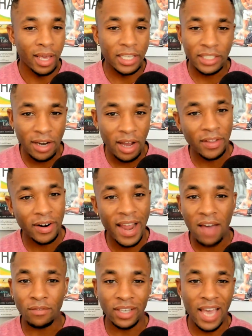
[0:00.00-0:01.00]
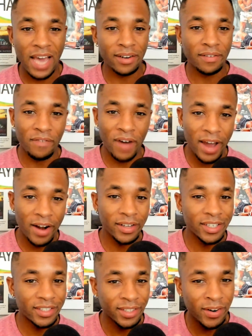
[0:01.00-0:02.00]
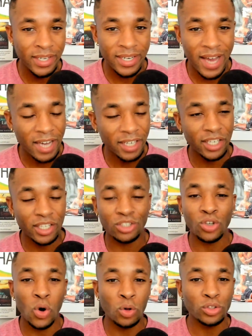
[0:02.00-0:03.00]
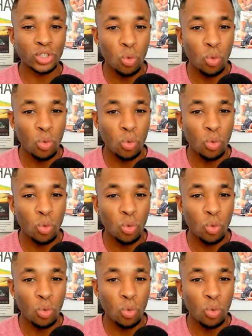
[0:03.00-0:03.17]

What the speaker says: He's another heavy-handed fighter. He's 39 years old,